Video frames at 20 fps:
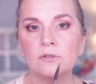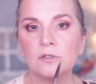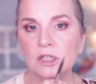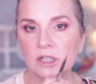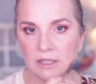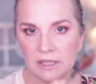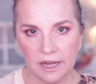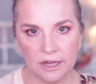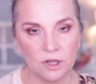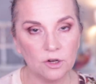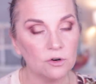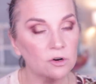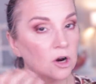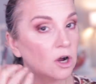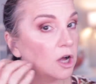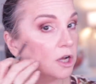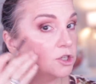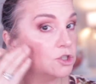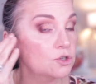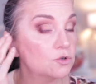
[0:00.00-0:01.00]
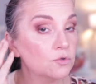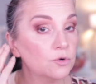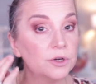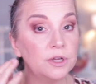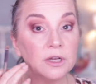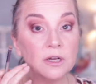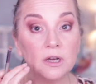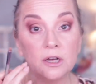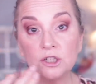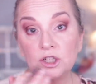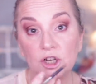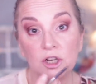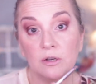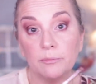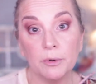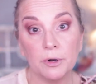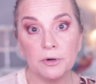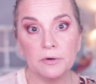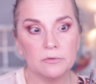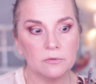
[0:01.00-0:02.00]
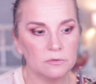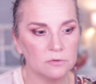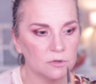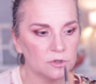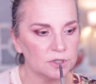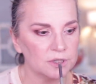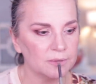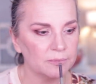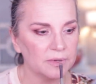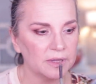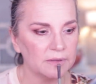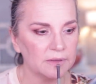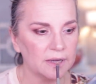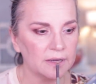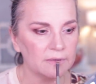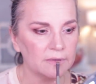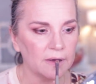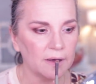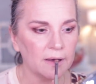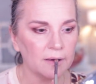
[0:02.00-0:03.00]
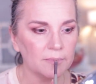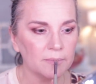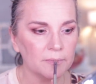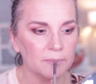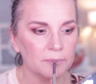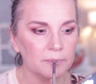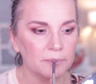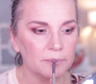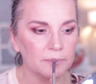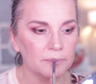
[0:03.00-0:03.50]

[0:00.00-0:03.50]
just like you're contouring a cheekbone or something like that.